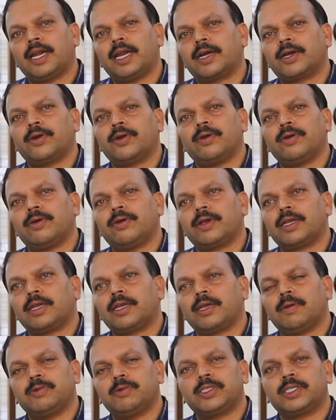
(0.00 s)

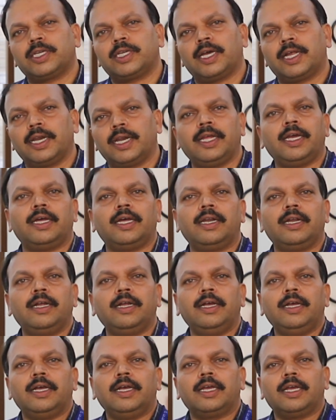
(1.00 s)
electrochemistry
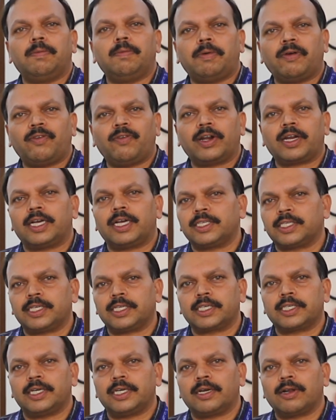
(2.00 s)
earlier in buffer
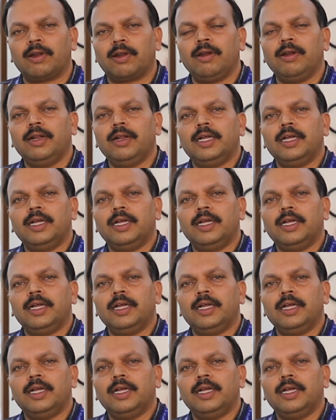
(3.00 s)
construction now.